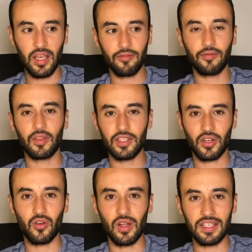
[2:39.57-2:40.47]
if this
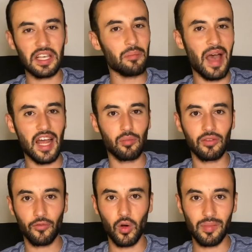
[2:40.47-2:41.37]
girl is compatible
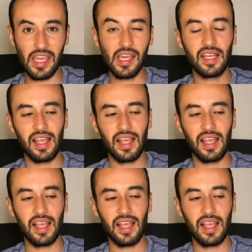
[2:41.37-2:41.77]
for me.